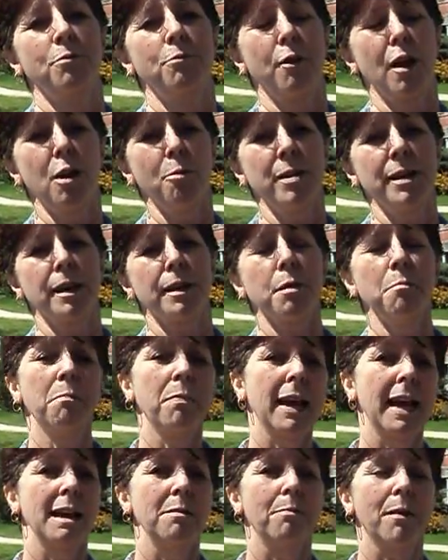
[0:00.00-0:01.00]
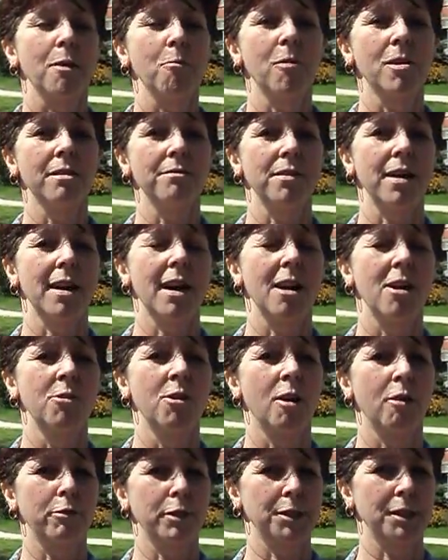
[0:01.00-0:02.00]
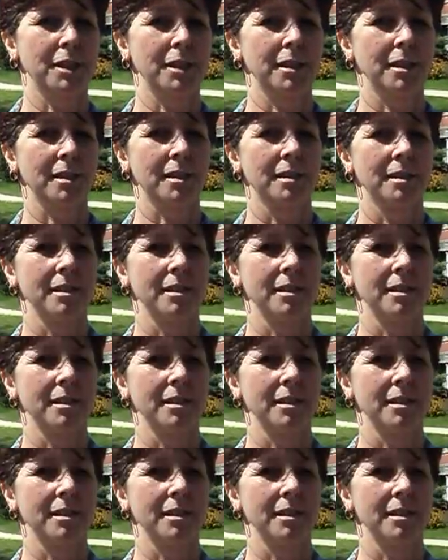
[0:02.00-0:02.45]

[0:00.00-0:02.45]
following a complaint by one of their own officers.